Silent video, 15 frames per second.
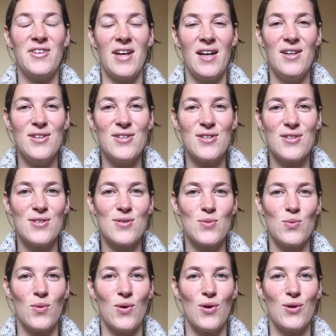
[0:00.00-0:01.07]

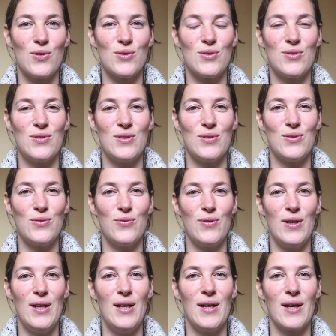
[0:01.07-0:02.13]
challenges was this
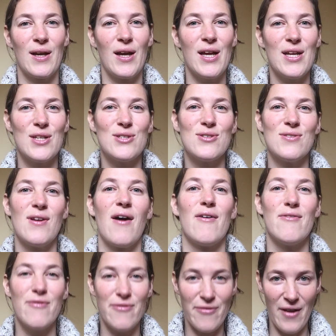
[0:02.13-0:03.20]
feeling, it's
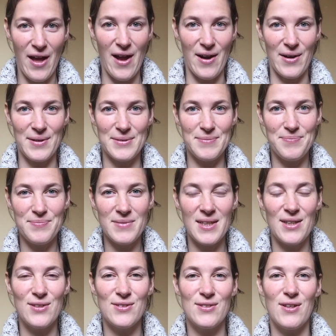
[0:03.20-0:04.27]
not fair.
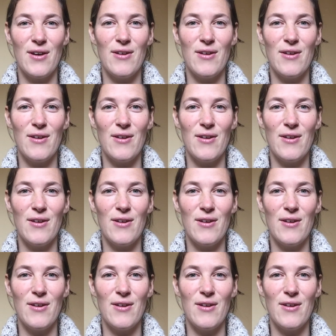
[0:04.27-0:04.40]
It's